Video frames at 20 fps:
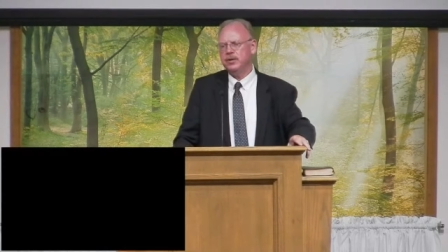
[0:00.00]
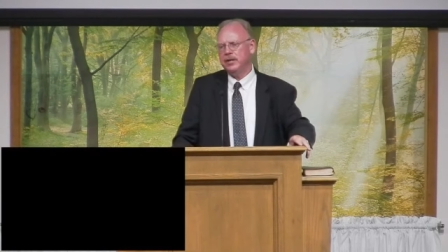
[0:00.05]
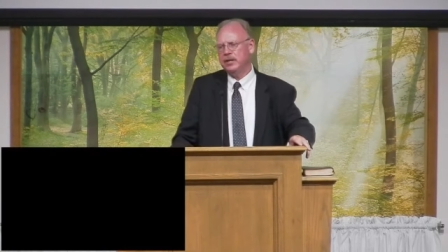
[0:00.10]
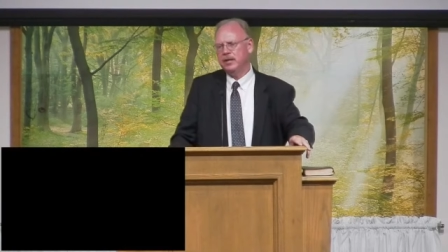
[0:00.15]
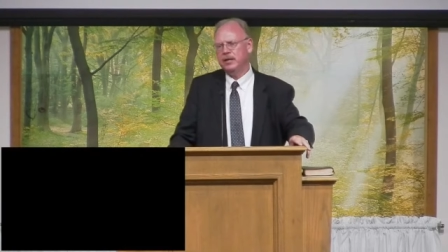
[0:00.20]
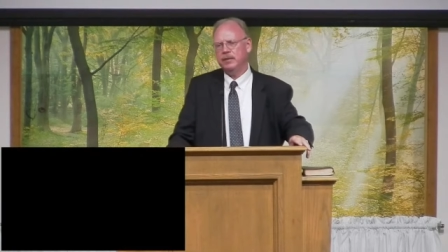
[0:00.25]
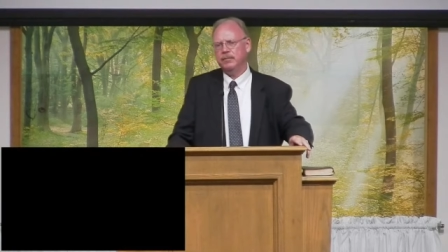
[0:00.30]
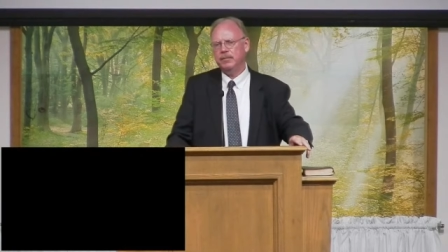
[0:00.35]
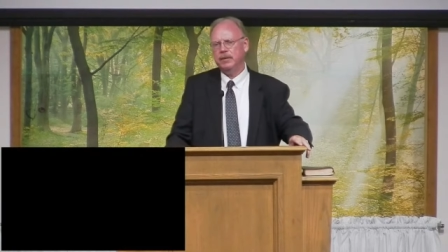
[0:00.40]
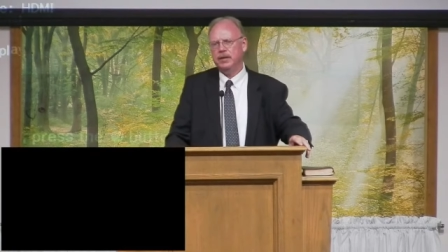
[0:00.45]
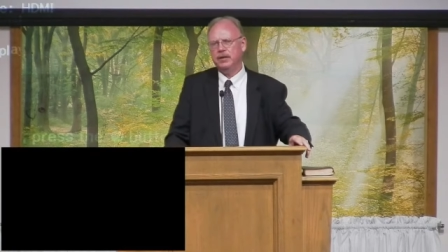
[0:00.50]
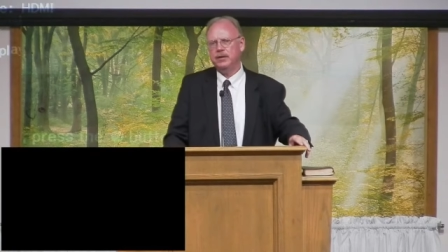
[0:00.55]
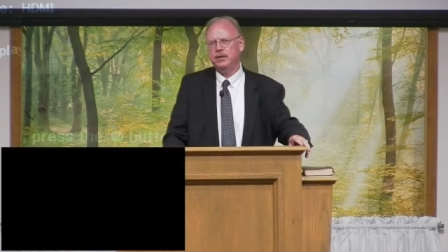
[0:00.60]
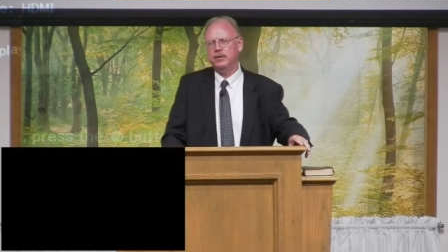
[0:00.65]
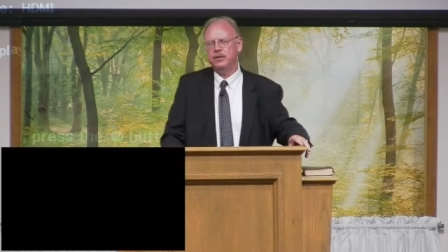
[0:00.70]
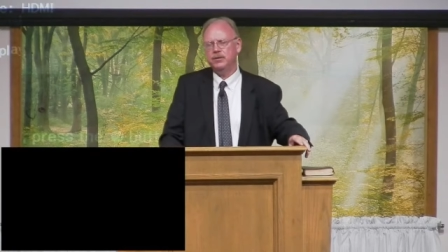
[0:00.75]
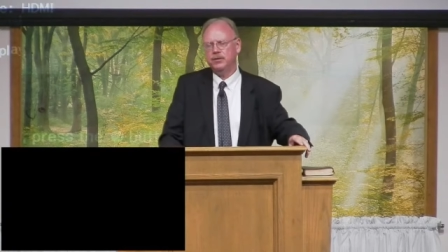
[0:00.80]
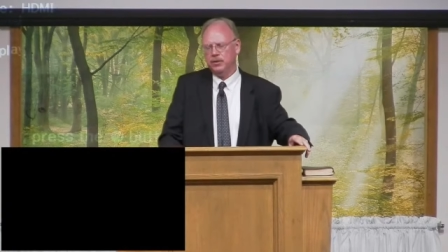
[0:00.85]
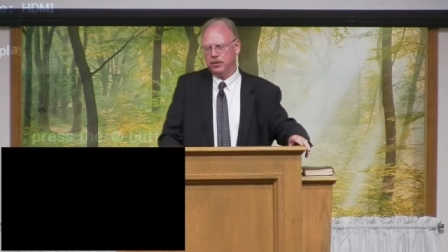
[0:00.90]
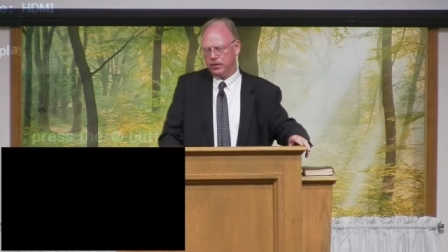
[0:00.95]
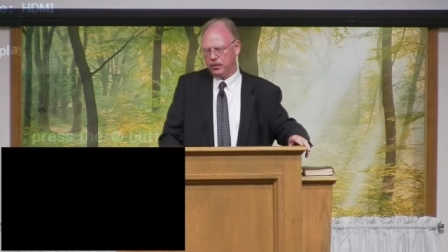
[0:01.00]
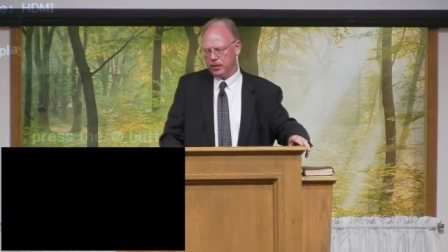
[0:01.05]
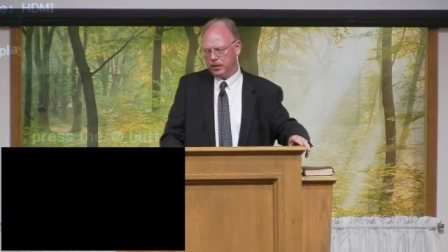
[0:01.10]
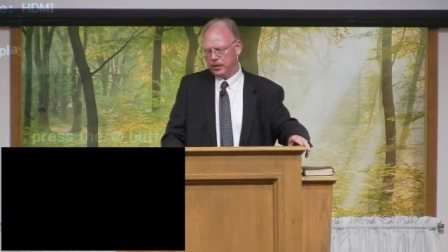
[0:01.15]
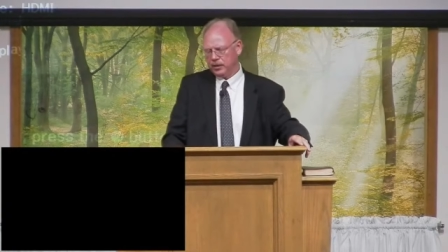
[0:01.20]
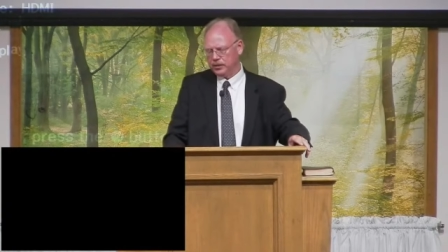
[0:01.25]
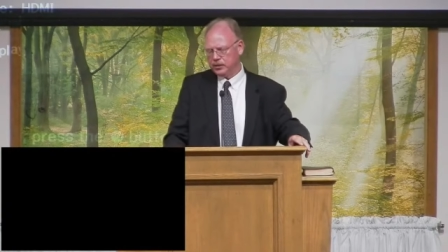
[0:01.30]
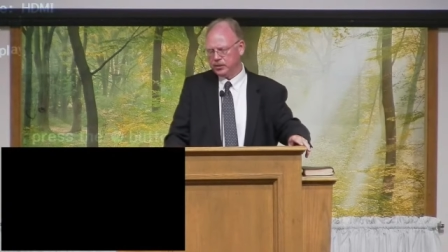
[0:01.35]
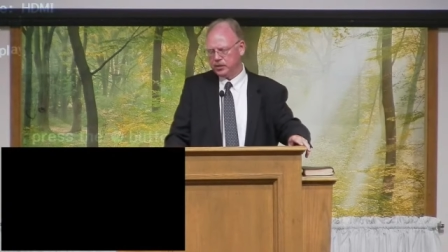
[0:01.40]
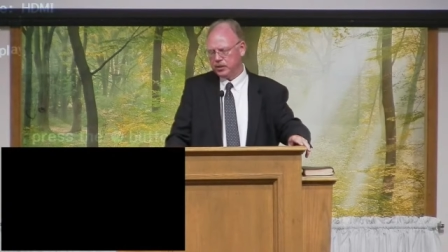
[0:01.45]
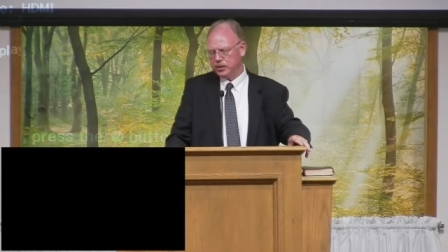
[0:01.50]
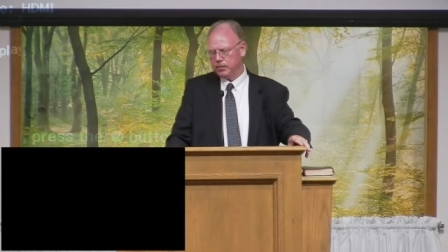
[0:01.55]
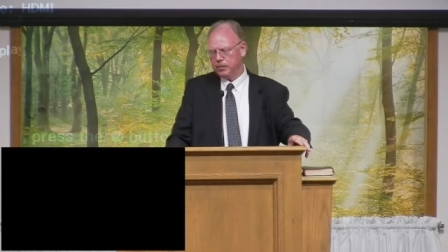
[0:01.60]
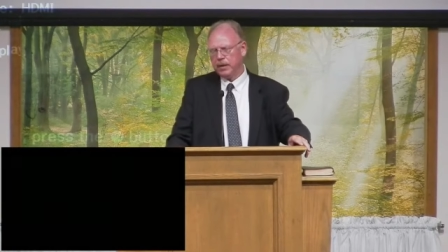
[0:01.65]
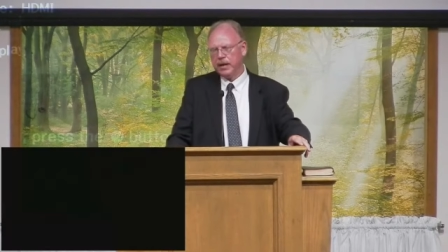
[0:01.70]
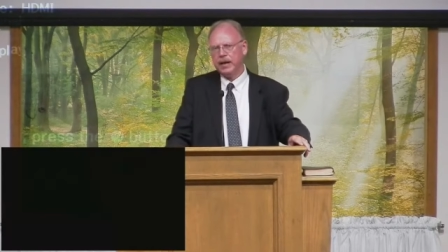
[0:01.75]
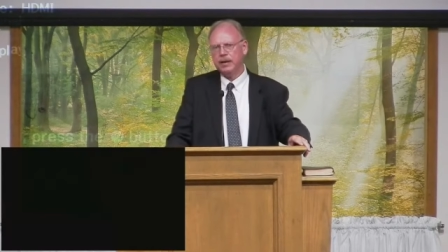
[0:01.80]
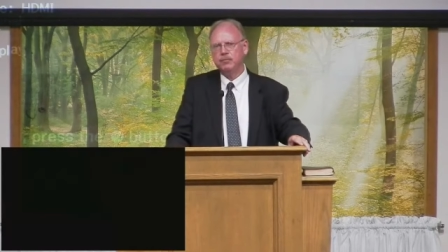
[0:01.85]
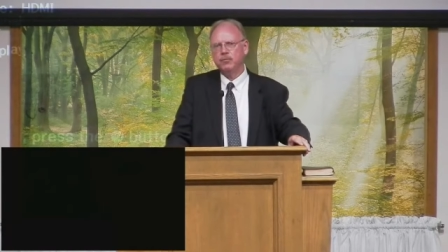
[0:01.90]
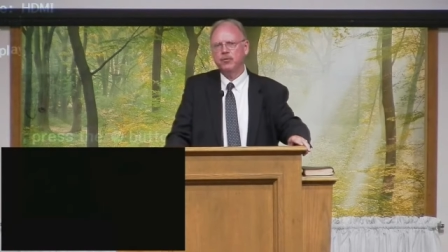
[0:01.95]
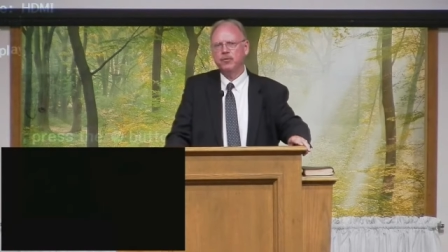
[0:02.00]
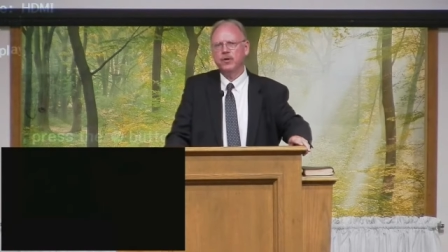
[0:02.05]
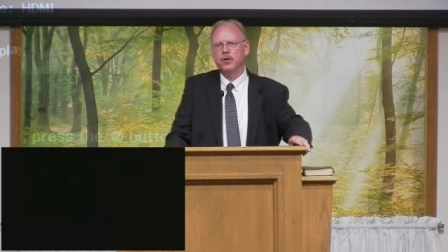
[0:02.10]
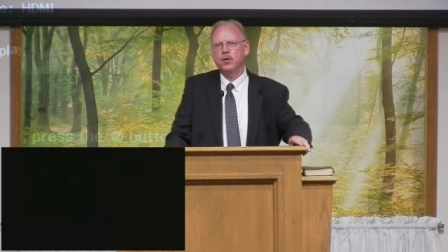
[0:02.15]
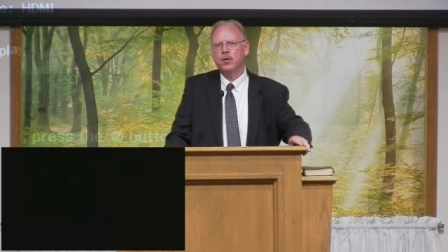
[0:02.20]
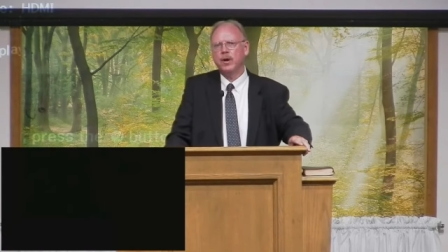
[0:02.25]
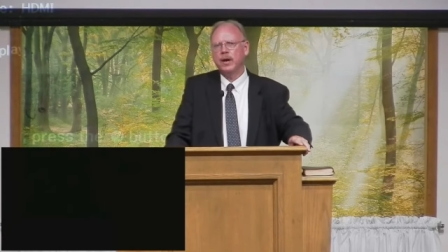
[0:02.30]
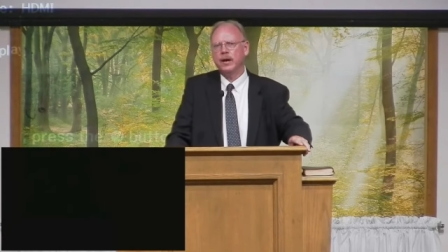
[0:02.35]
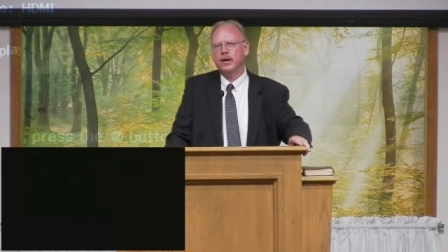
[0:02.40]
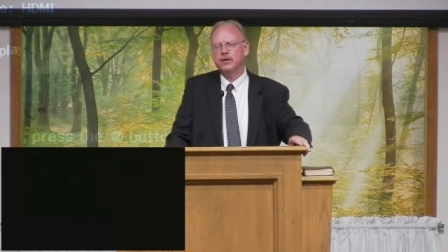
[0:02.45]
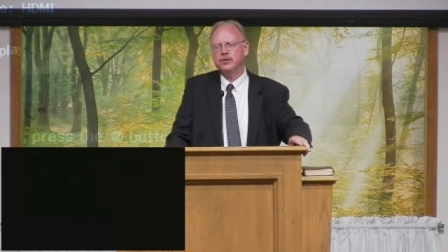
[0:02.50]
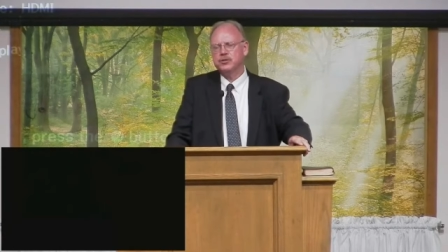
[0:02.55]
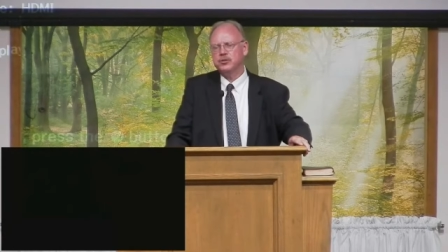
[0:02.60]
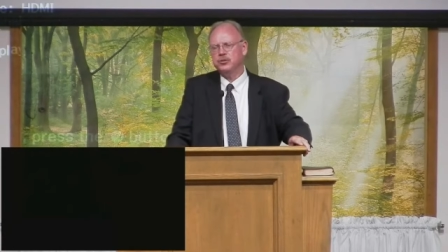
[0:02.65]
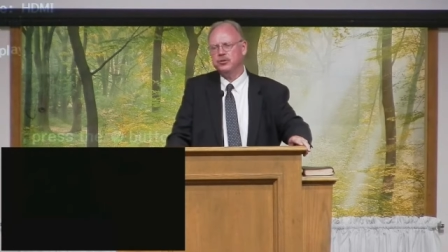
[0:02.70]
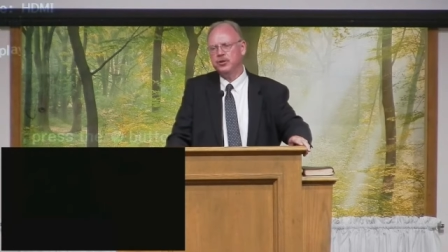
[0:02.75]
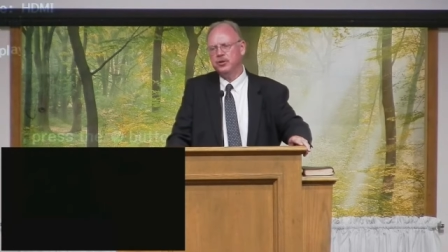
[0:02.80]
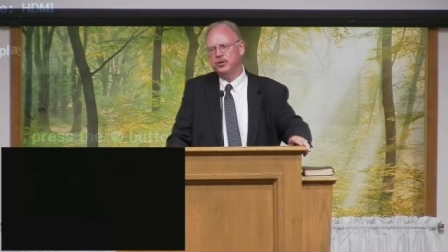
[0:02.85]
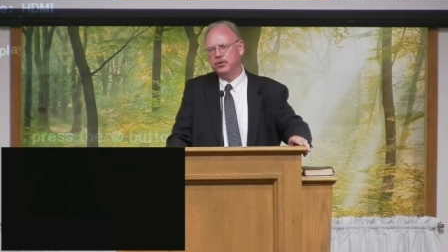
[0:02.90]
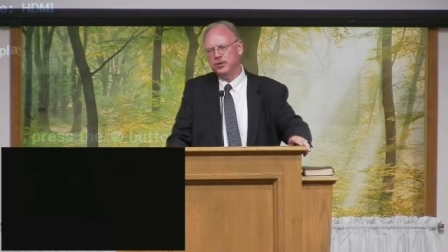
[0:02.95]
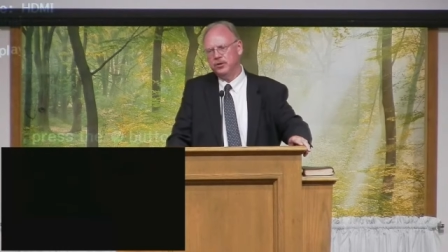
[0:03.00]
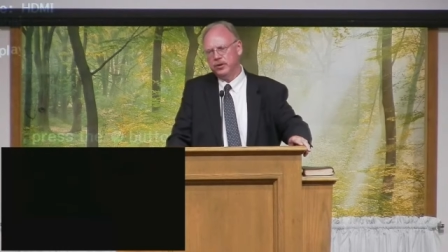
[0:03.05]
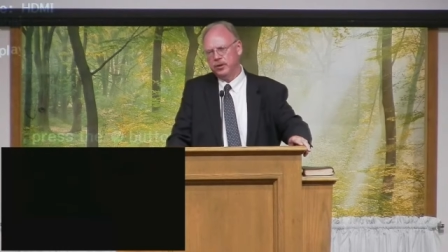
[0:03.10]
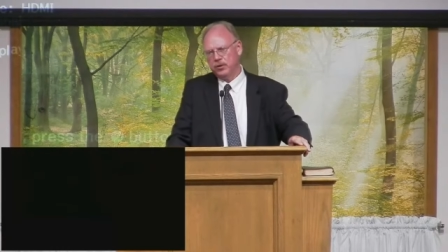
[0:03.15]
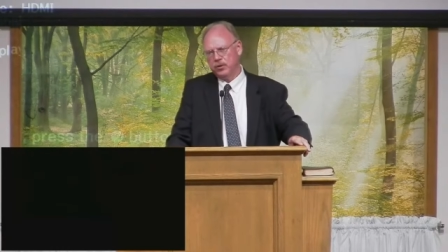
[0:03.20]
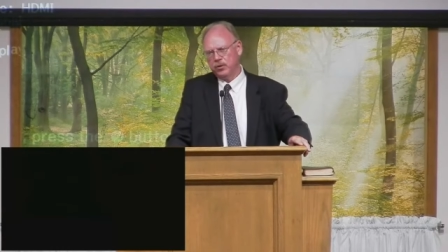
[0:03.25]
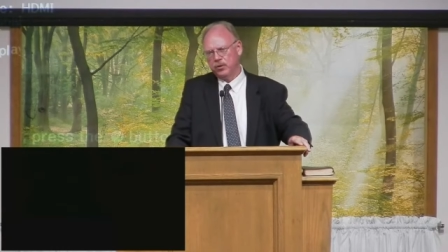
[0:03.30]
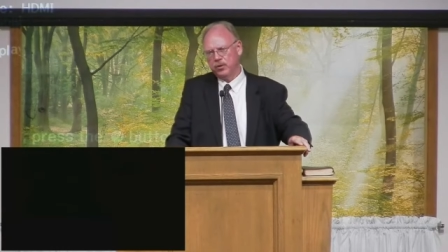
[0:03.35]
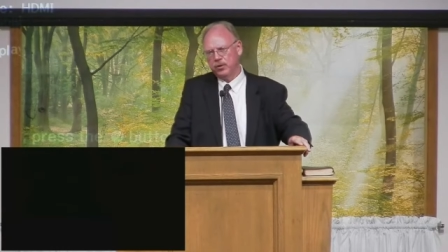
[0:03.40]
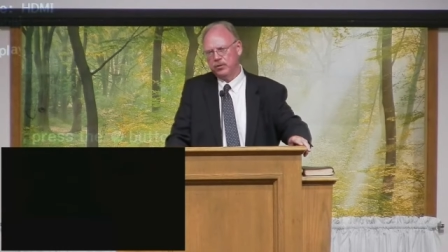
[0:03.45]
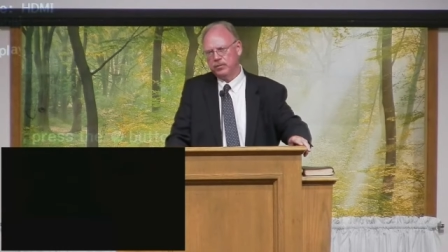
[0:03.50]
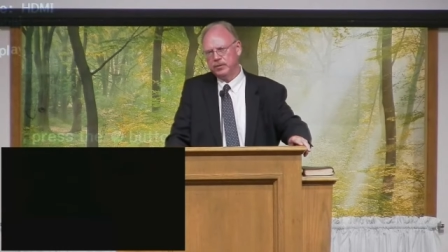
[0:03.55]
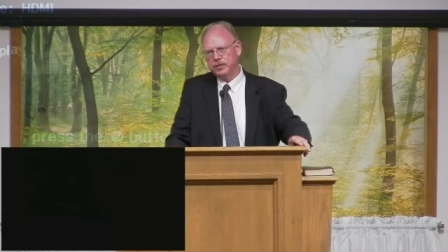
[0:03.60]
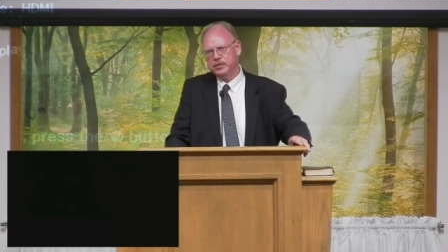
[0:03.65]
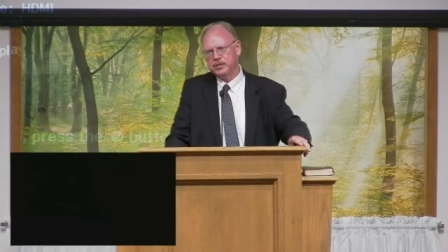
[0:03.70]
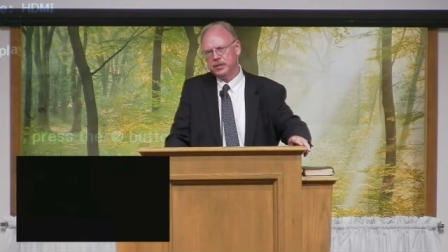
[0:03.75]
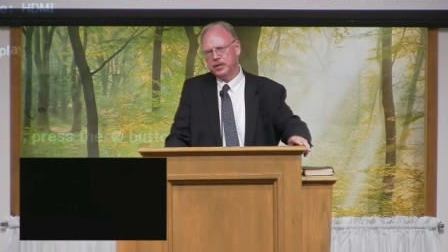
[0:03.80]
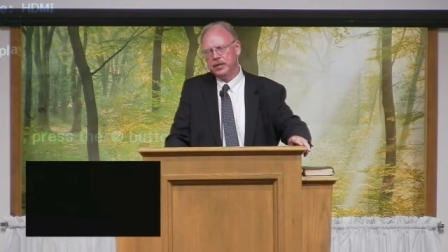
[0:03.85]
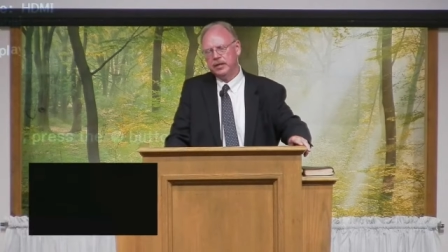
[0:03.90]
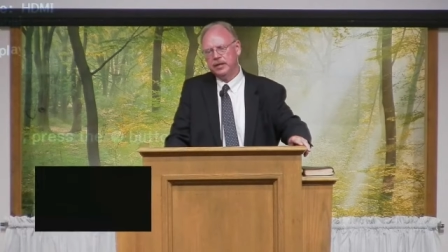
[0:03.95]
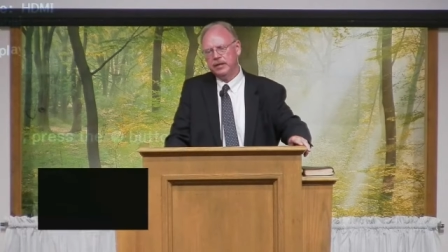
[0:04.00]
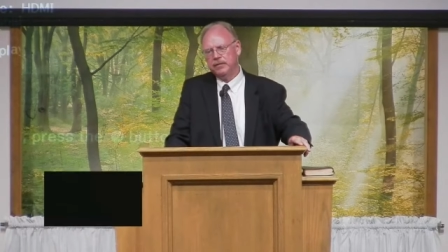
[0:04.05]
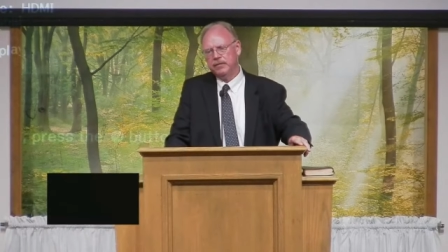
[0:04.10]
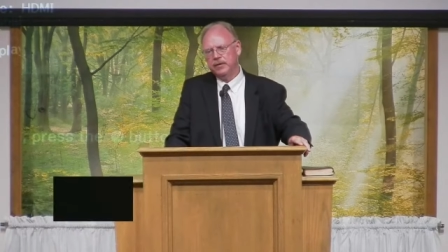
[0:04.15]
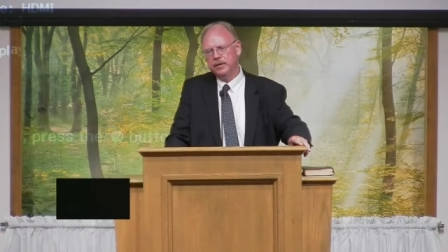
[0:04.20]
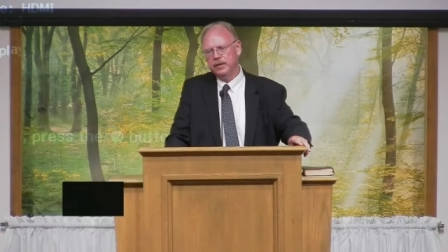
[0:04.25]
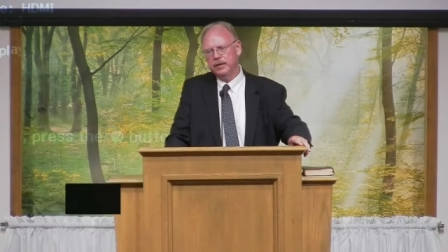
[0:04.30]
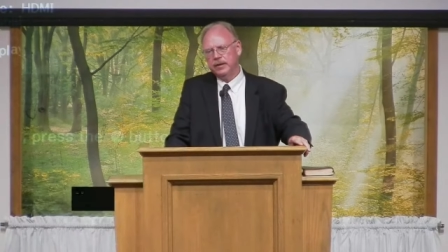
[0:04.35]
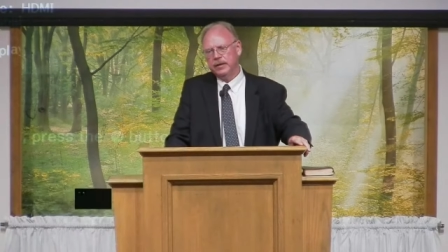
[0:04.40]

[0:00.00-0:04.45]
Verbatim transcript: him and to do the things that the Bible requires you to do in order to be saved.